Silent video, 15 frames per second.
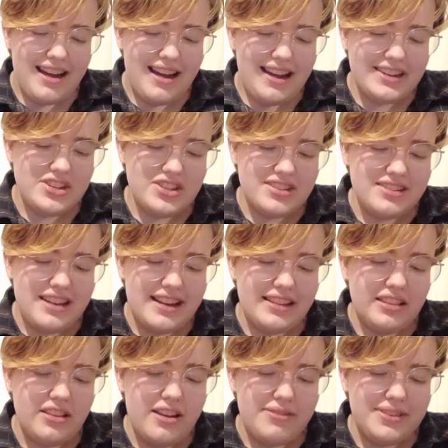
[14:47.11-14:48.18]
I
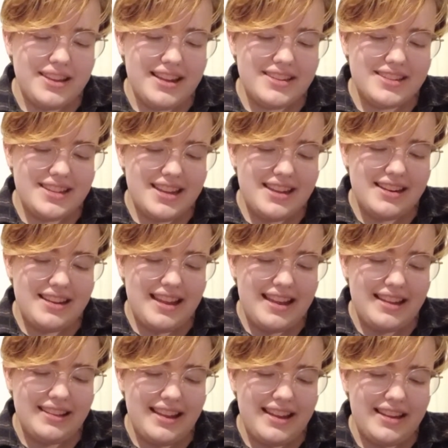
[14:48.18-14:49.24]
loved that scene,
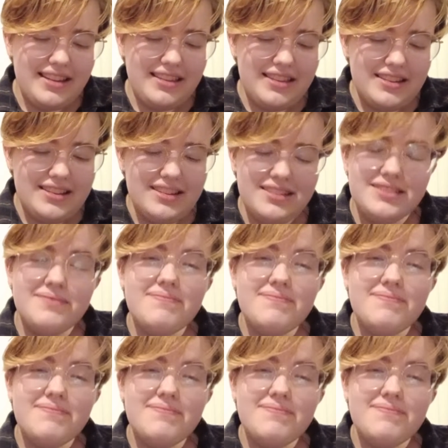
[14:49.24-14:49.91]
and like the